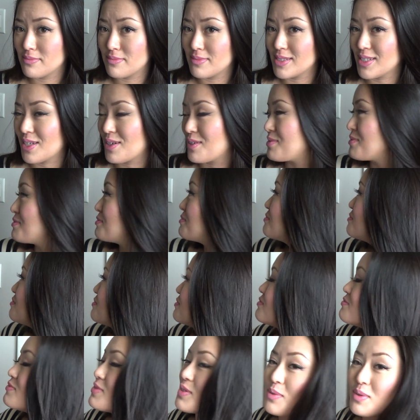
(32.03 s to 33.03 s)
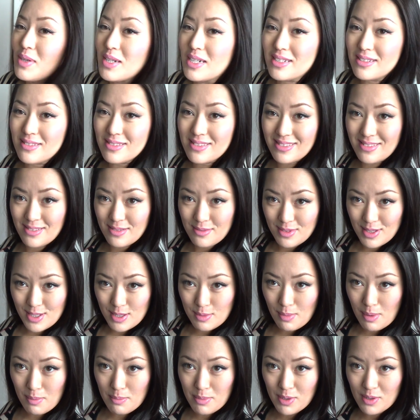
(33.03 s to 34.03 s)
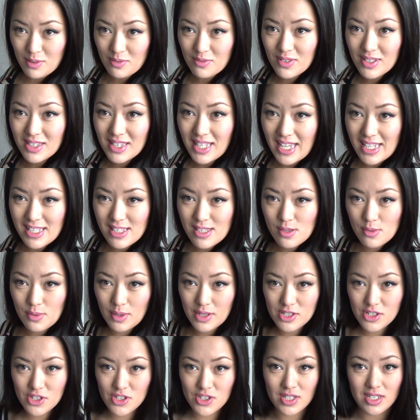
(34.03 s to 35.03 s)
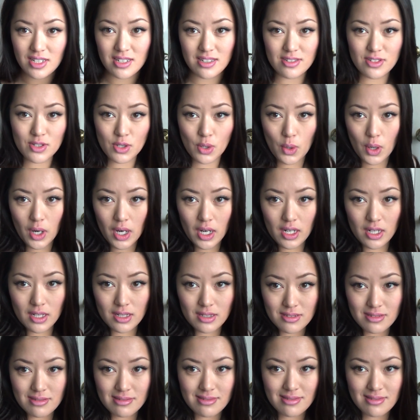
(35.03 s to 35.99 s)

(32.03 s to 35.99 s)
So if you wanna, there's my beautiful light switch and a door.